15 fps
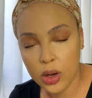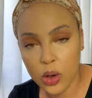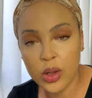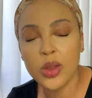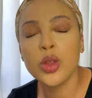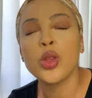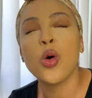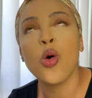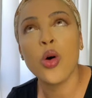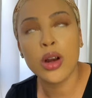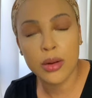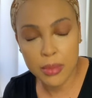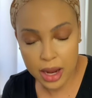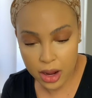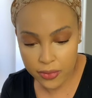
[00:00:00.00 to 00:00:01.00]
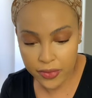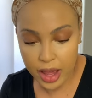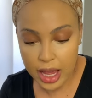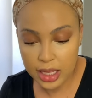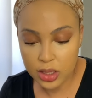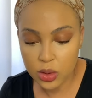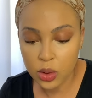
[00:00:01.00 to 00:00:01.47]
contour my
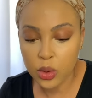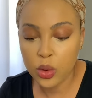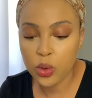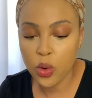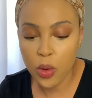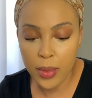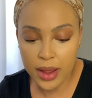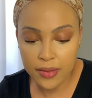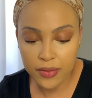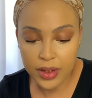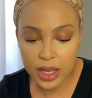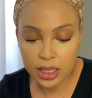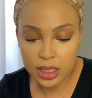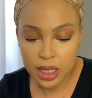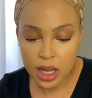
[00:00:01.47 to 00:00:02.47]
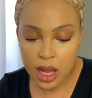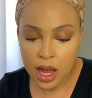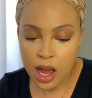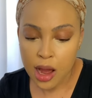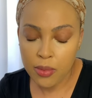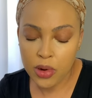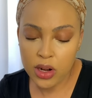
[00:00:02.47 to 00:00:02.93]
face, contour my face.
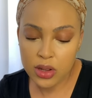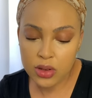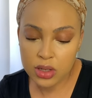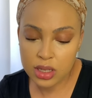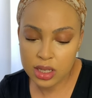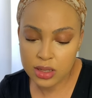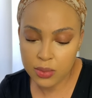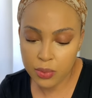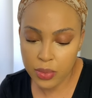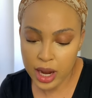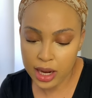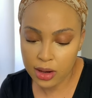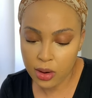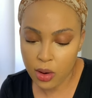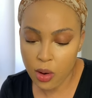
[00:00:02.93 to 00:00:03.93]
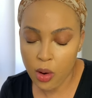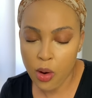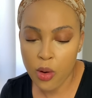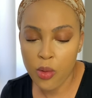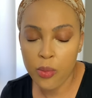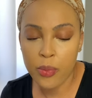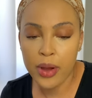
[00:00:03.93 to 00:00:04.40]
I'm gonna use this black
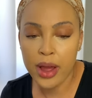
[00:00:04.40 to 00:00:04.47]
opal